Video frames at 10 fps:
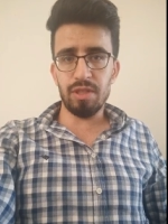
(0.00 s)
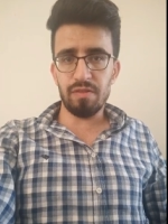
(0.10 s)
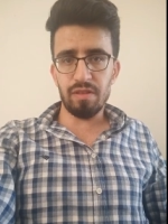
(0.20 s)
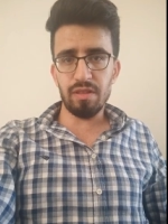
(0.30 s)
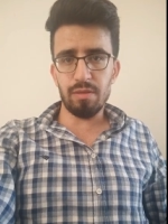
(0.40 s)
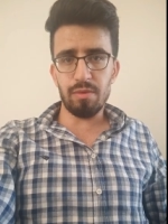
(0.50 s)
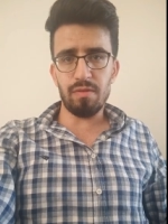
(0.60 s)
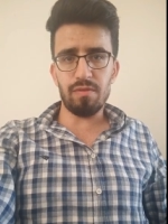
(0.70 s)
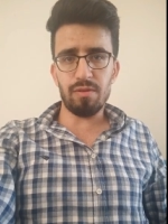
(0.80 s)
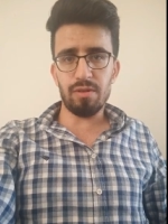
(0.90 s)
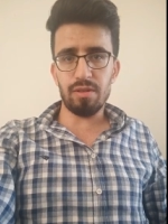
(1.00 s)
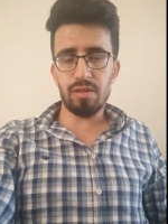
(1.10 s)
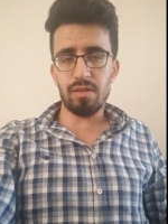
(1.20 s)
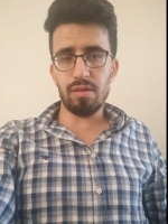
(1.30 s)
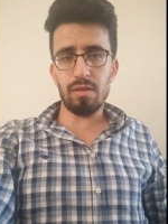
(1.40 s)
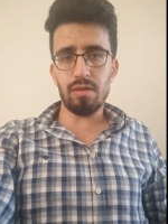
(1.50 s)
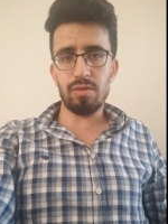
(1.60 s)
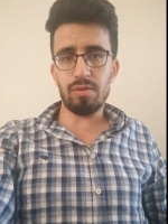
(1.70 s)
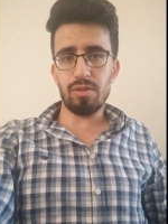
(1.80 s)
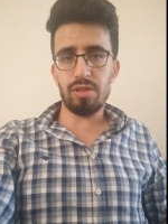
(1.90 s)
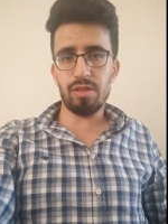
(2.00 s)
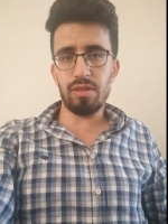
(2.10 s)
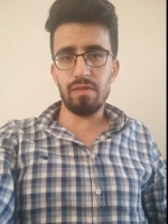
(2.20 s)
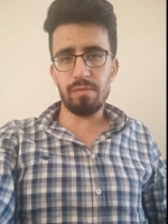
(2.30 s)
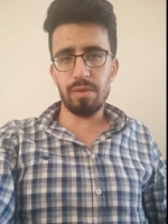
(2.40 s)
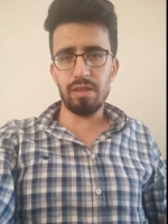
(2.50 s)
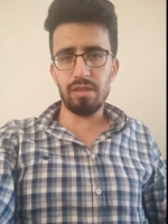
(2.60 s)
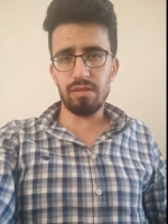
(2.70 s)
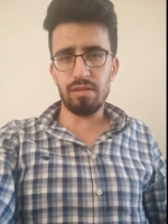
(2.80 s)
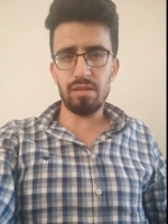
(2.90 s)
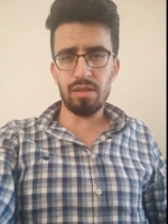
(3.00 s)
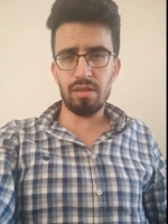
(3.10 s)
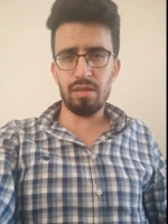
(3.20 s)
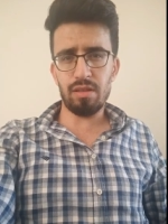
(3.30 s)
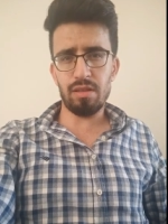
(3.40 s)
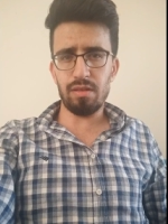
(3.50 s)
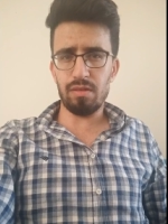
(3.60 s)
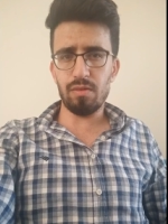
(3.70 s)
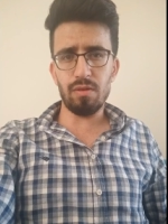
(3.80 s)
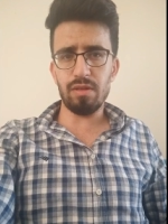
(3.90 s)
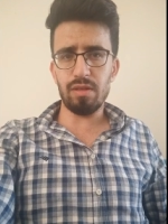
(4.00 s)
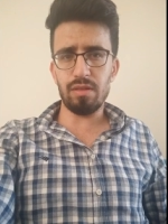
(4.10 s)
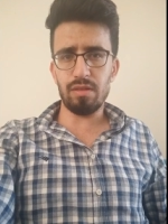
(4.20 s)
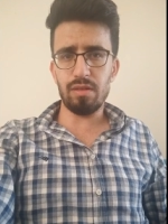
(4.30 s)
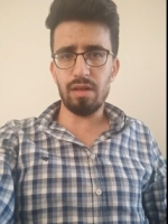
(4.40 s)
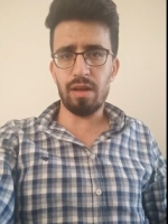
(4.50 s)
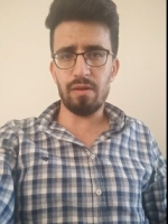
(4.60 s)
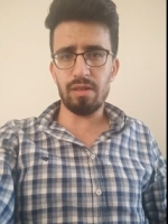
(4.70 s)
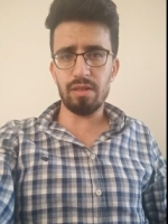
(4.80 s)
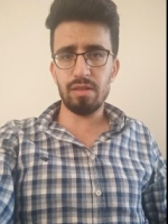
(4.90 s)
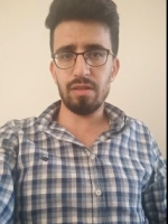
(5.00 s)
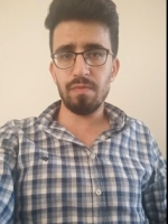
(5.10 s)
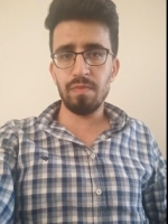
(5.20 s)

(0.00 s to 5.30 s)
preventable for testicular torsion if being treated in golden hours.